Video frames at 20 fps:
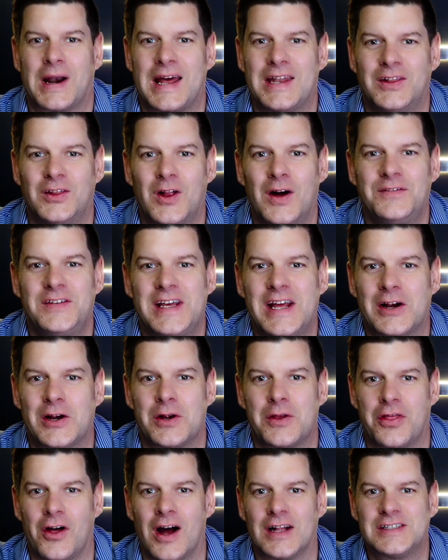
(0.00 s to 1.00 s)
I'd love to hear
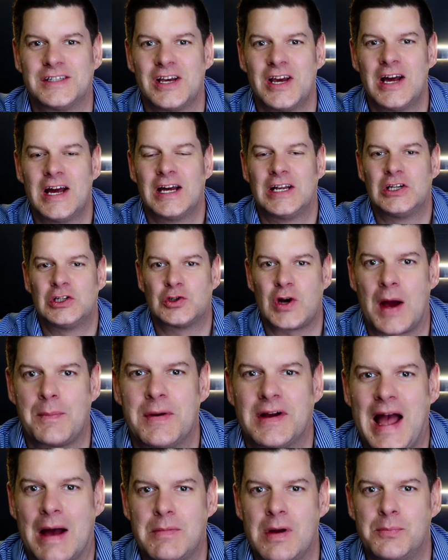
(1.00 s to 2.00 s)
your thoughts.
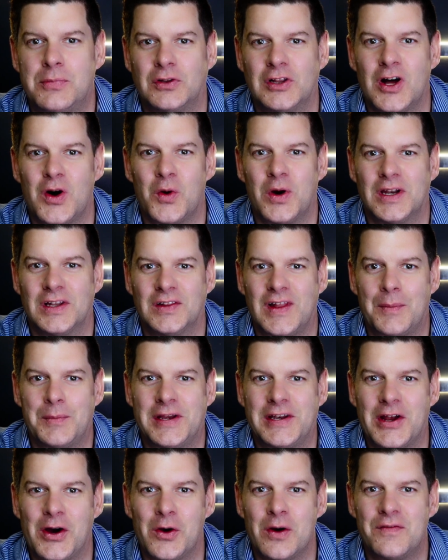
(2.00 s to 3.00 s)
Drop a comment below and let
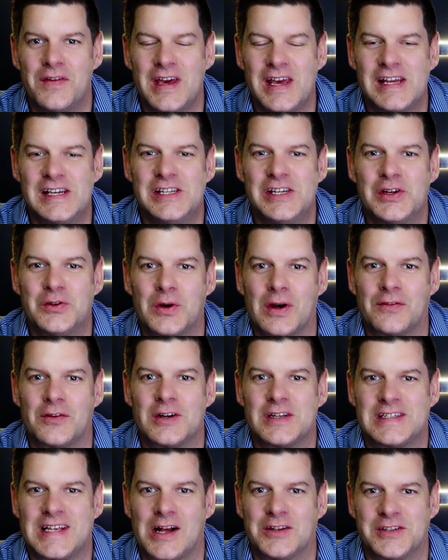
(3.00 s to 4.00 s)
me know if Indian
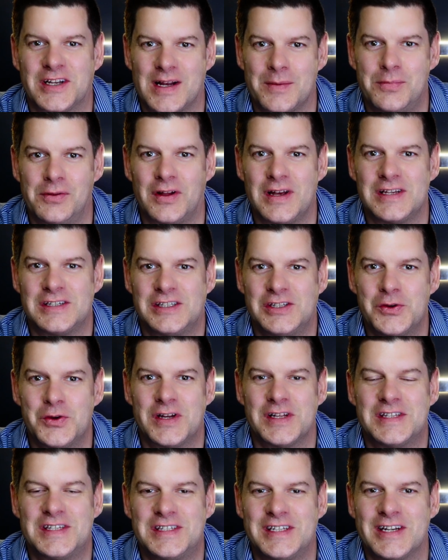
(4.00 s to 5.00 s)
River sounds like a place you
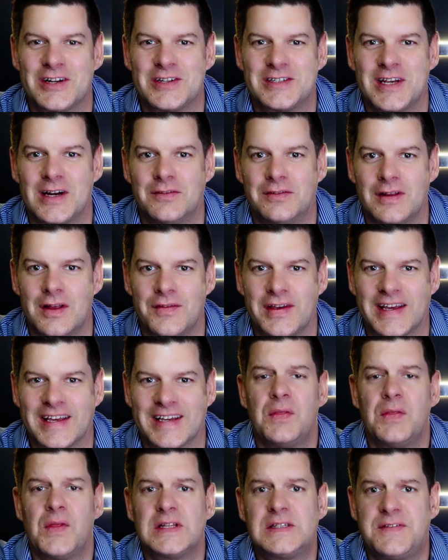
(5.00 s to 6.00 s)
could see yourself living
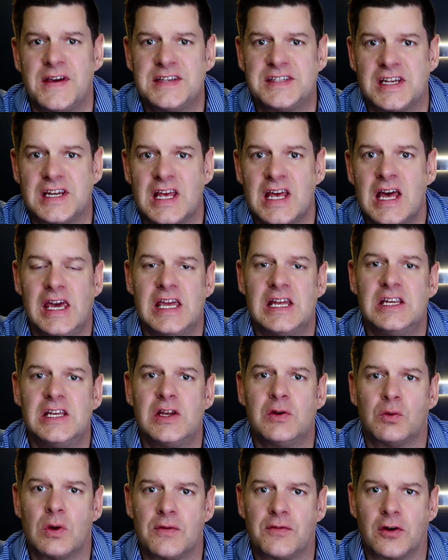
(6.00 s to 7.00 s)
let's face it,
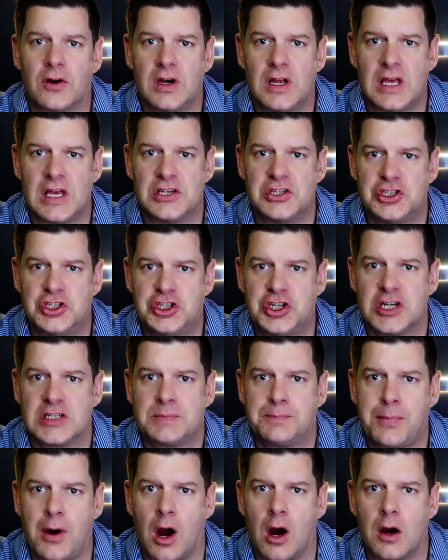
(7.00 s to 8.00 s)
Indian River is
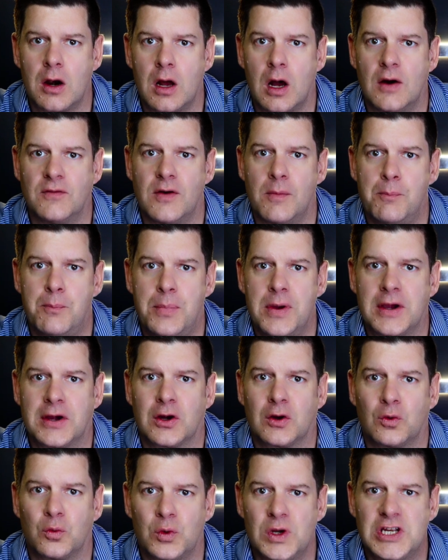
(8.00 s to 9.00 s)
just part of a
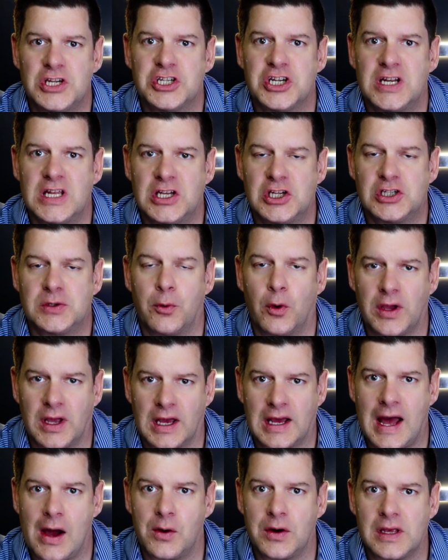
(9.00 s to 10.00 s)
bigger region in
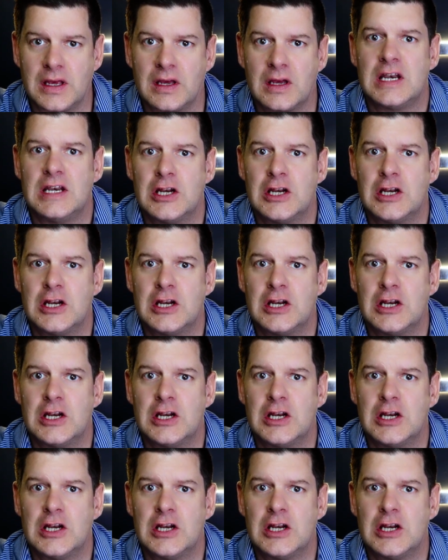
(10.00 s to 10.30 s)
Sheboygan County.